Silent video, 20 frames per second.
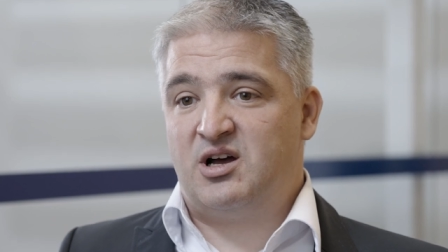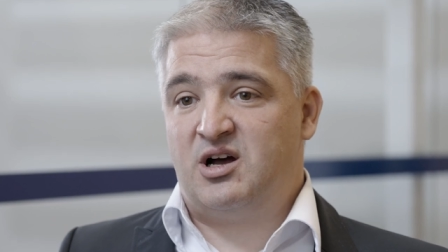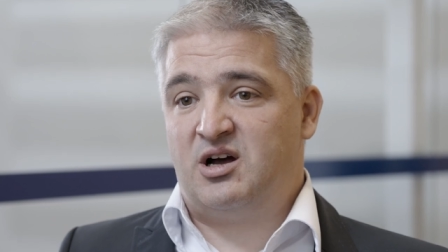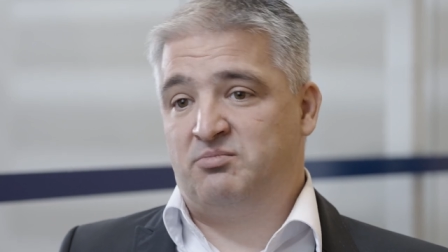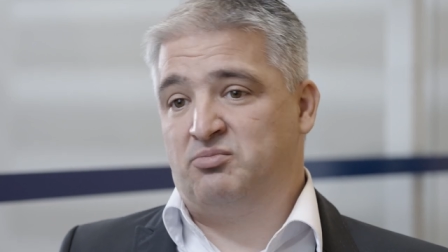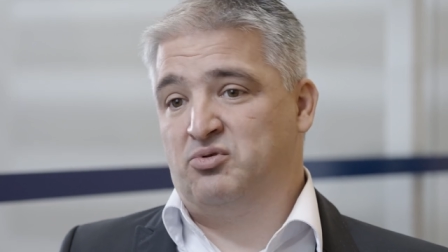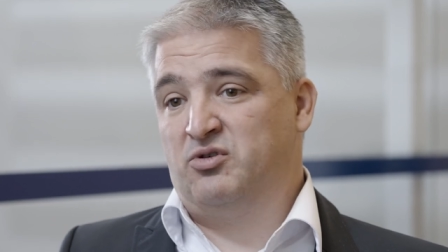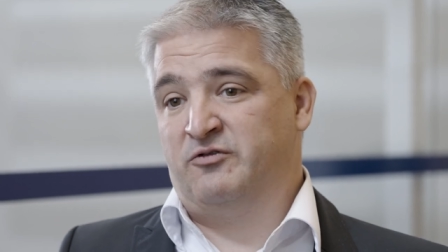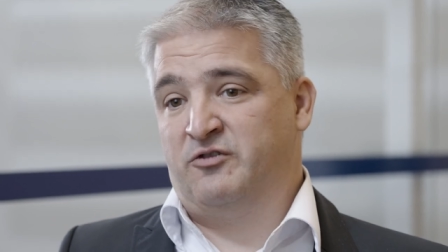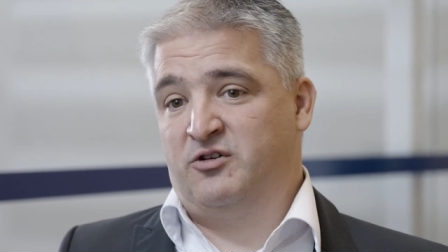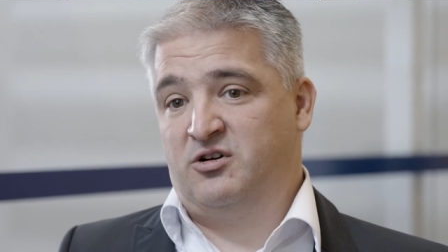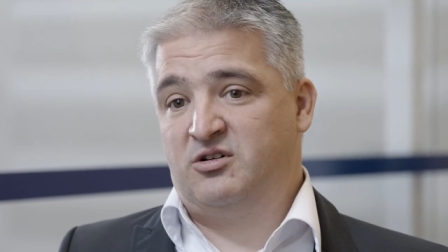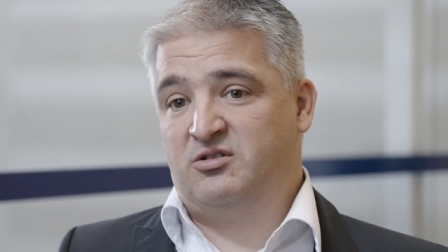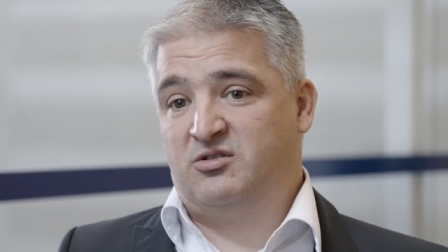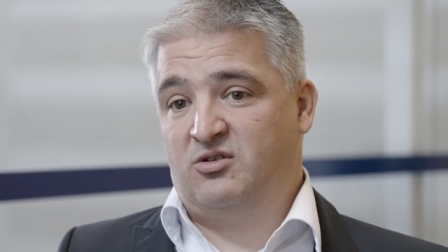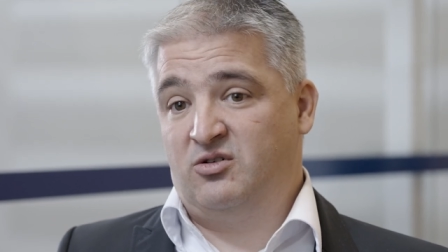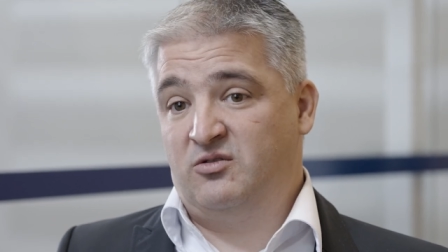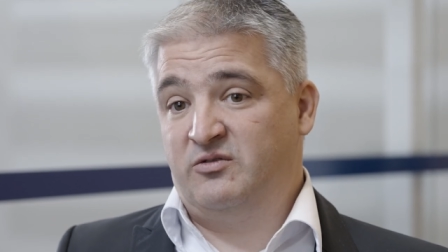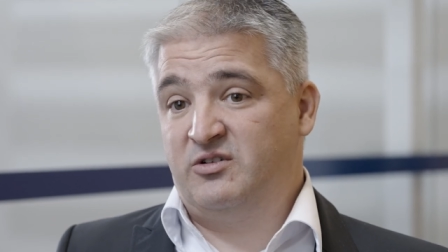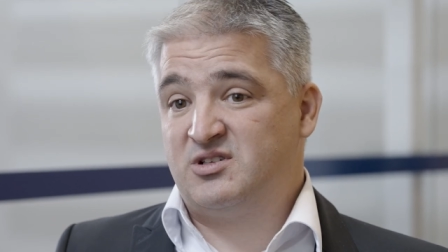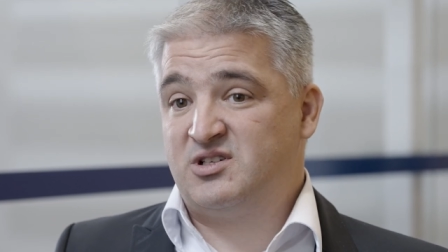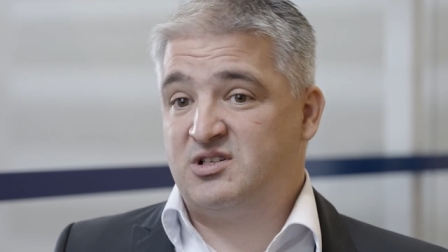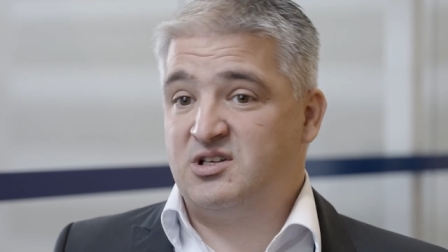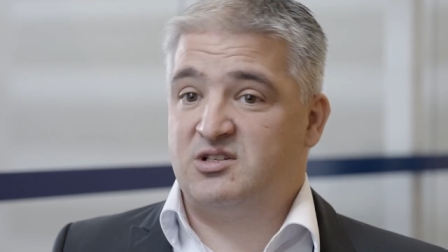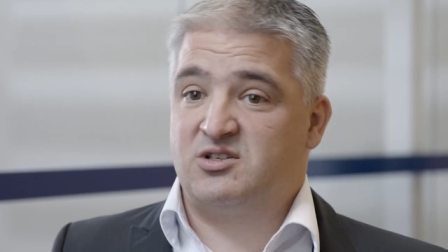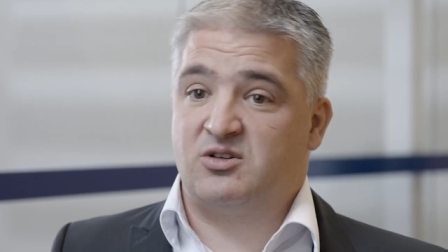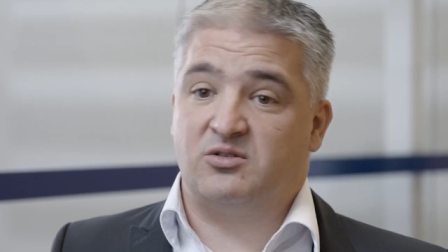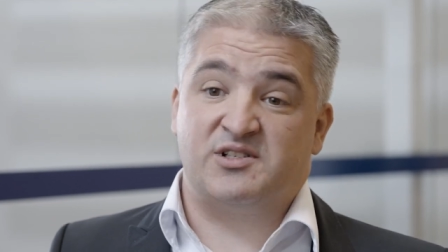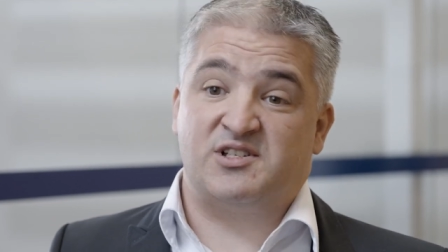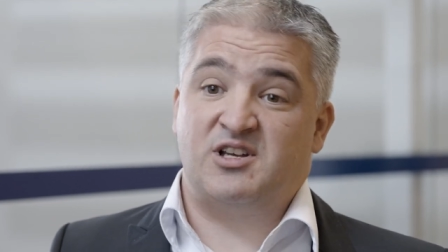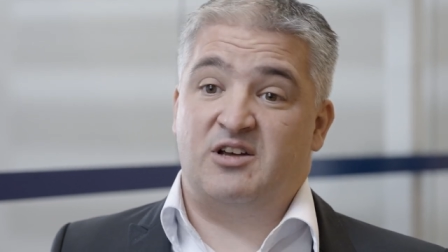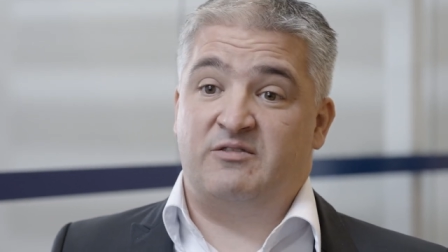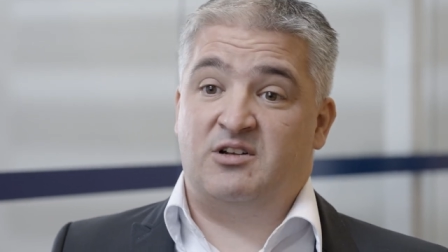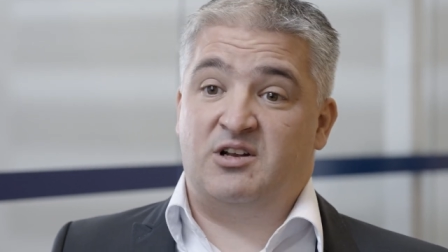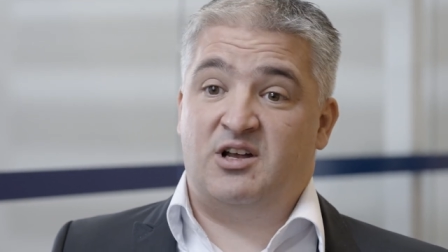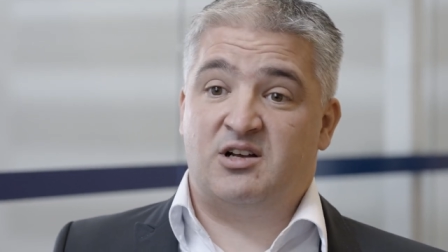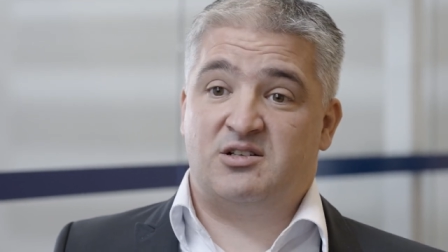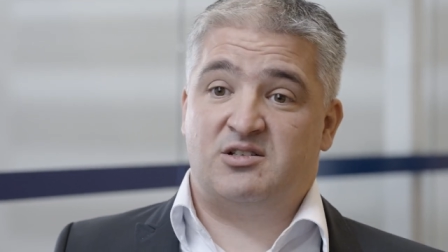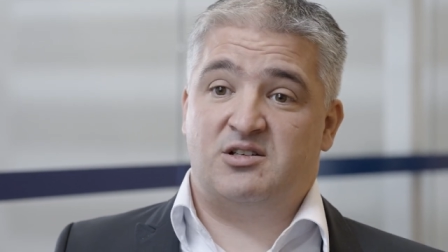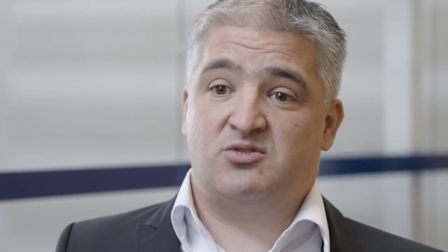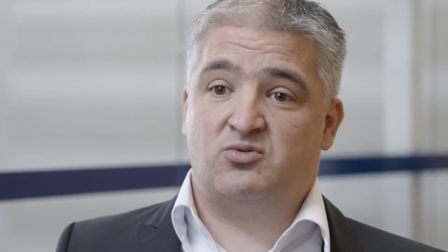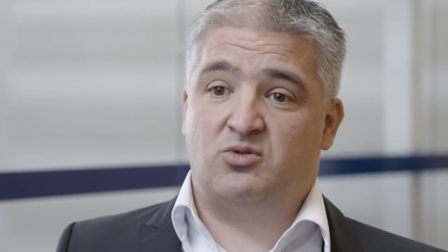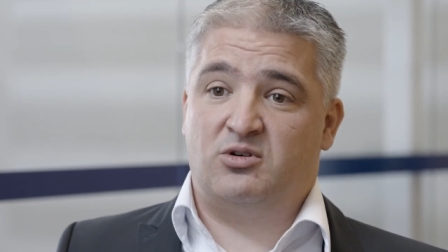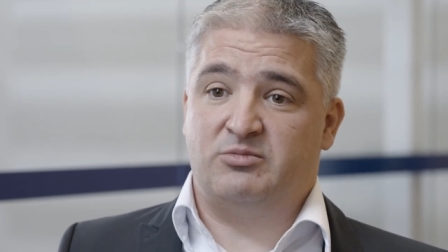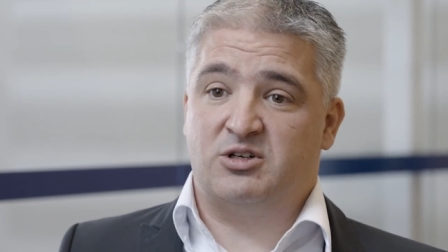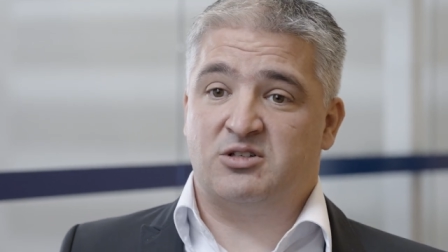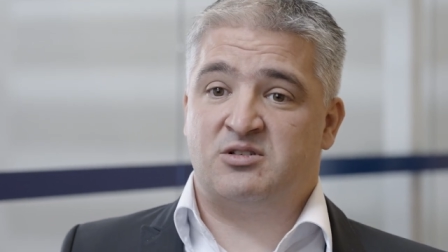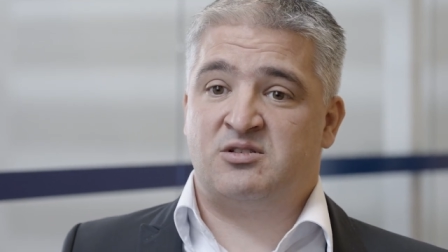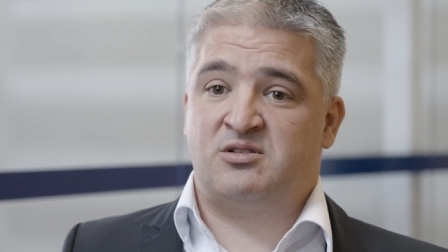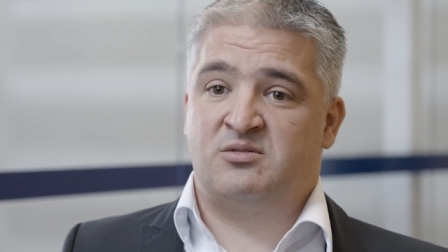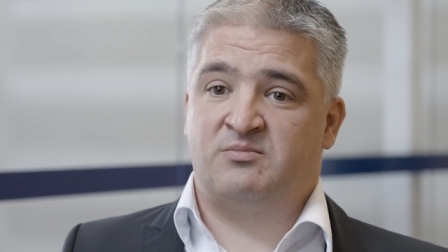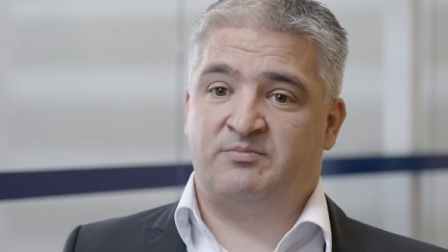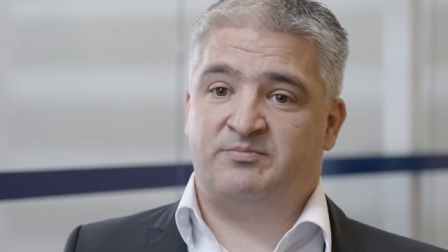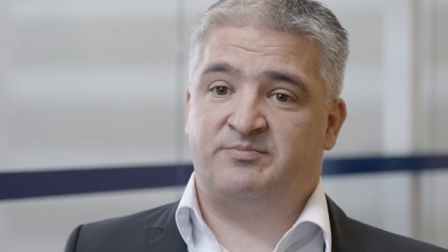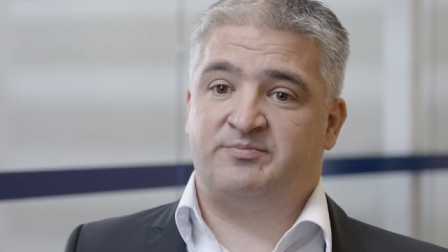are preferred over six or seven axis robots.